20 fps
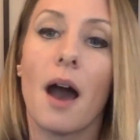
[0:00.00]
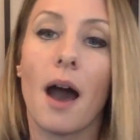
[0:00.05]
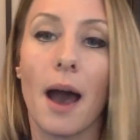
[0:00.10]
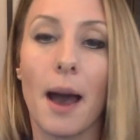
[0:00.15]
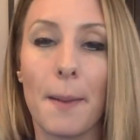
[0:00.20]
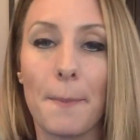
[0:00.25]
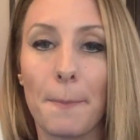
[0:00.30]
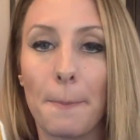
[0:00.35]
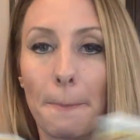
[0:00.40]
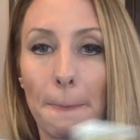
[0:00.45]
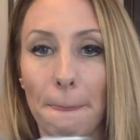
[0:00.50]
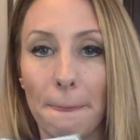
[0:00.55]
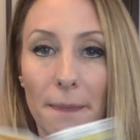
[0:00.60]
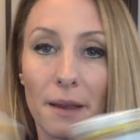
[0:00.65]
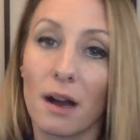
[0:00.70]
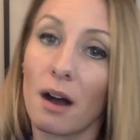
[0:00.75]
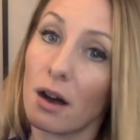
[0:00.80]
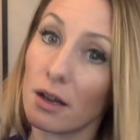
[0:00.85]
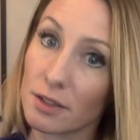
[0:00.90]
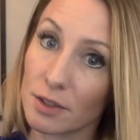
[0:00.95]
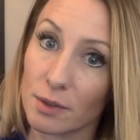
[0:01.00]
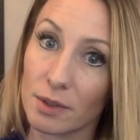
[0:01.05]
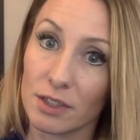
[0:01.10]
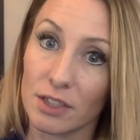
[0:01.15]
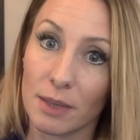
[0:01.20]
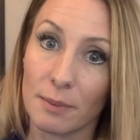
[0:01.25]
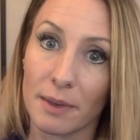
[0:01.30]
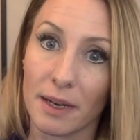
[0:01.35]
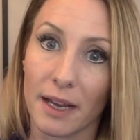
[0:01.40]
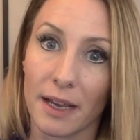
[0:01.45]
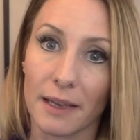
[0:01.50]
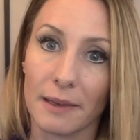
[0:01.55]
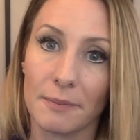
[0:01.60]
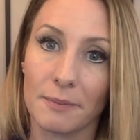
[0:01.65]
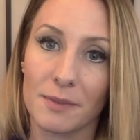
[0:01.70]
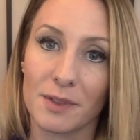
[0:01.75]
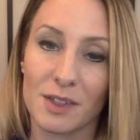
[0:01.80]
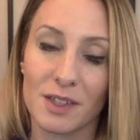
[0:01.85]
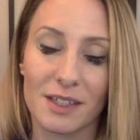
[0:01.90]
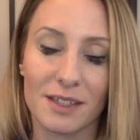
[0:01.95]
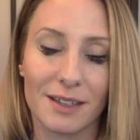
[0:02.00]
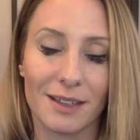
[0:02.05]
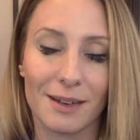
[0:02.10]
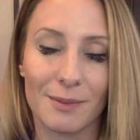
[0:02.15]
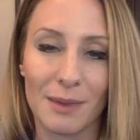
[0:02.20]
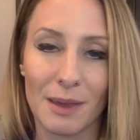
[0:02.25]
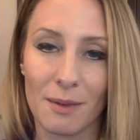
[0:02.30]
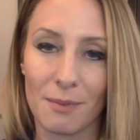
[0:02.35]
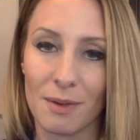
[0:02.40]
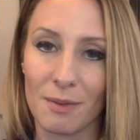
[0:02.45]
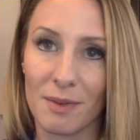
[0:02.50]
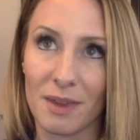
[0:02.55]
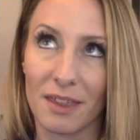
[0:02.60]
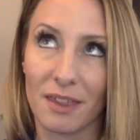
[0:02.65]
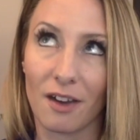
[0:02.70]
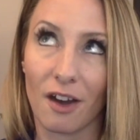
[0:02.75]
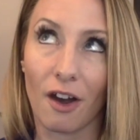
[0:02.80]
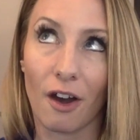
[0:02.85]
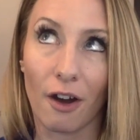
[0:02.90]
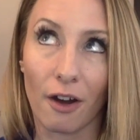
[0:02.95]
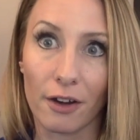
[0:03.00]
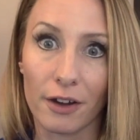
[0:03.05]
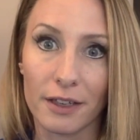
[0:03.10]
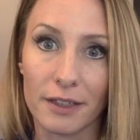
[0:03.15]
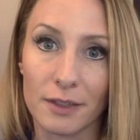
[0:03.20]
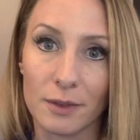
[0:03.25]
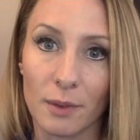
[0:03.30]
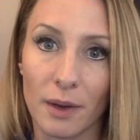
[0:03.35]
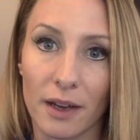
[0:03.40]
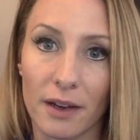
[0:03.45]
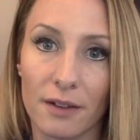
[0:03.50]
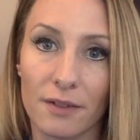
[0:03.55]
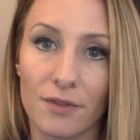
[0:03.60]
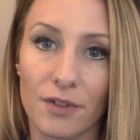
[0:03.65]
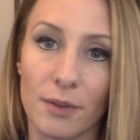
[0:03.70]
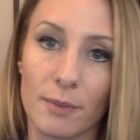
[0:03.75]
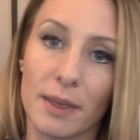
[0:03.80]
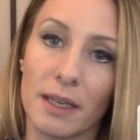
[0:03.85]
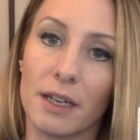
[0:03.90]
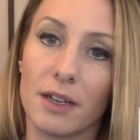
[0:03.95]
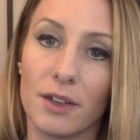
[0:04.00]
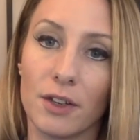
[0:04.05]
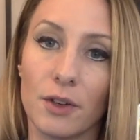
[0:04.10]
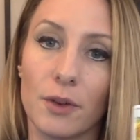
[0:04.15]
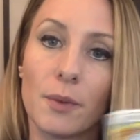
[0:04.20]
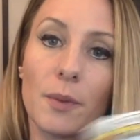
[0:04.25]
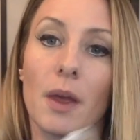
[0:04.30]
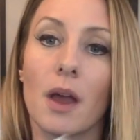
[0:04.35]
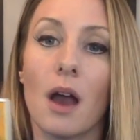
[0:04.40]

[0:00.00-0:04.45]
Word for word: Um, also a Gemini, so this is going to maybe be the hardest one for me to do.